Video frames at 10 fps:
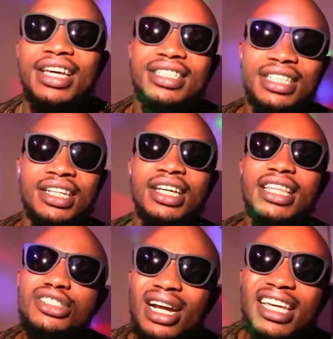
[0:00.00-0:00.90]
See,
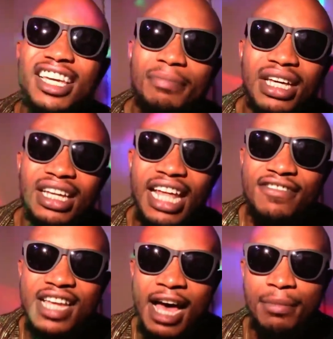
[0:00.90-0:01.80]
they try to give me a
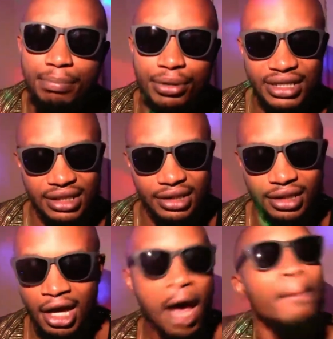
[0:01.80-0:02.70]
lifetime in
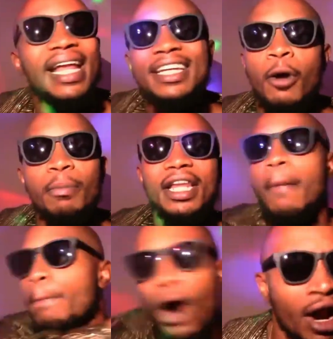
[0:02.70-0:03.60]
prison. But that don't mean
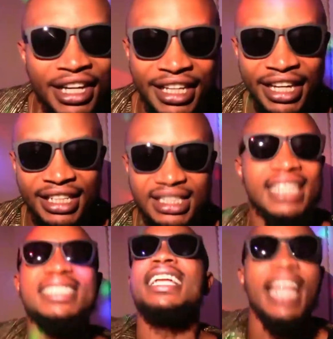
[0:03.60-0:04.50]
the party ends,
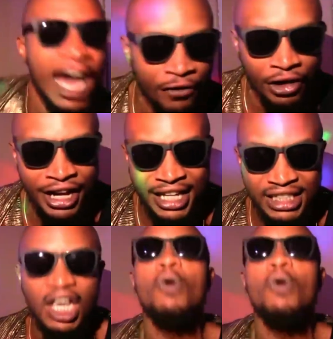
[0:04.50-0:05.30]
cause it never ends.